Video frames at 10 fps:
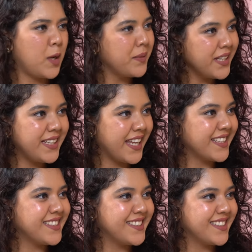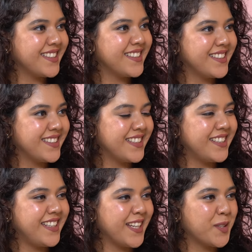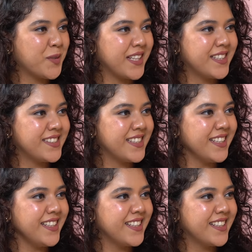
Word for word: How many takes did it take to get this scene?